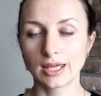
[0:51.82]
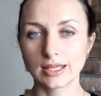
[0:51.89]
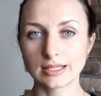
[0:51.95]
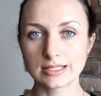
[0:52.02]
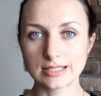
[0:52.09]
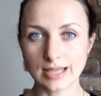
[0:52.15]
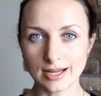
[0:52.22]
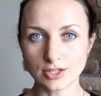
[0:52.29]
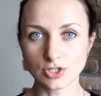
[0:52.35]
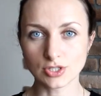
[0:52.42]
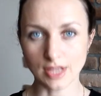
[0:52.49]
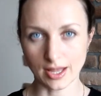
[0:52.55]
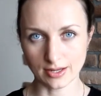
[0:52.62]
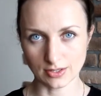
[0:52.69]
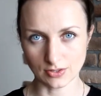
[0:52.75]
In such
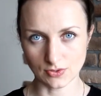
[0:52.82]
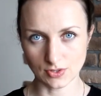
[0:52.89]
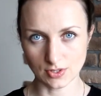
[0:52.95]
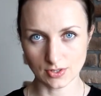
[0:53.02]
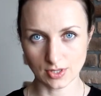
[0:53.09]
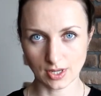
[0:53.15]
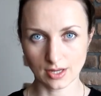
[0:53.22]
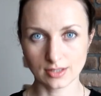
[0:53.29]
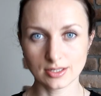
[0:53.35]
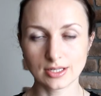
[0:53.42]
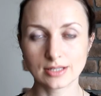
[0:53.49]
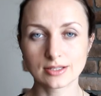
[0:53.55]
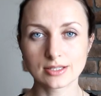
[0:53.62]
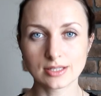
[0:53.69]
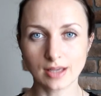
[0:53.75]
sentences and
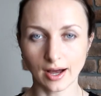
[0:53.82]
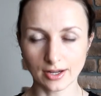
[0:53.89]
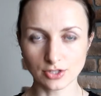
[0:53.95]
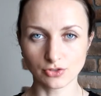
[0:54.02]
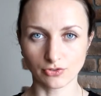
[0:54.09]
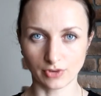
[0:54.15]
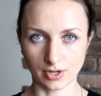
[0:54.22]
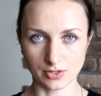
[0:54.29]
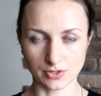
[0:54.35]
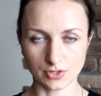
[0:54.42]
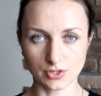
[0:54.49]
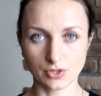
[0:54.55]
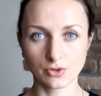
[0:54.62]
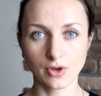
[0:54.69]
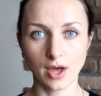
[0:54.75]
in such
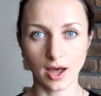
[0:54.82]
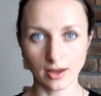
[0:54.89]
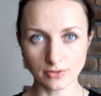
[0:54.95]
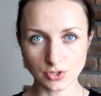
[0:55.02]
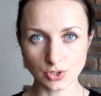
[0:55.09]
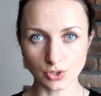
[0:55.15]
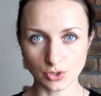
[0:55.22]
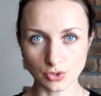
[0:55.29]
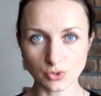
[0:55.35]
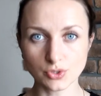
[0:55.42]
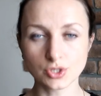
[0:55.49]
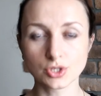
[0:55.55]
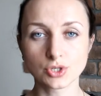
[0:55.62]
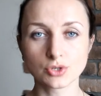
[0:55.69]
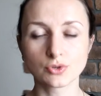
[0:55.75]
phrases, you have to
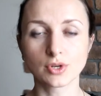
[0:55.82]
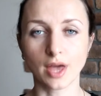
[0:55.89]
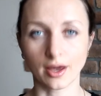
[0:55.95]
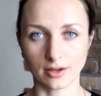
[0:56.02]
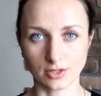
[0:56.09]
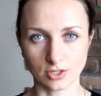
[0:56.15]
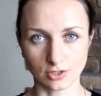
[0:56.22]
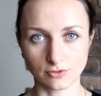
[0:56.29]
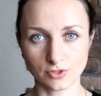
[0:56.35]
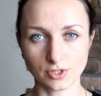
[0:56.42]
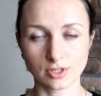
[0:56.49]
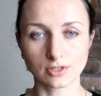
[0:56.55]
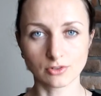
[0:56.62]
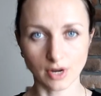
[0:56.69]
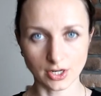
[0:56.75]
use two negatives
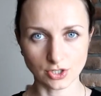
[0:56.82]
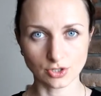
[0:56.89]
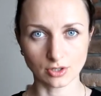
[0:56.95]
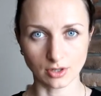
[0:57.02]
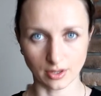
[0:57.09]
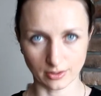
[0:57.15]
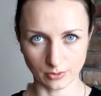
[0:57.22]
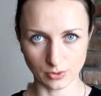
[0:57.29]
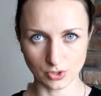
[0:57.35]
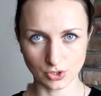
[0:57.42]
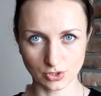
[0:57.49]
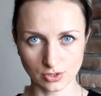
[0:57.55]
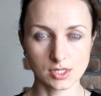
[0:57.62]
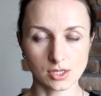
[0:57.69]
in Russian language.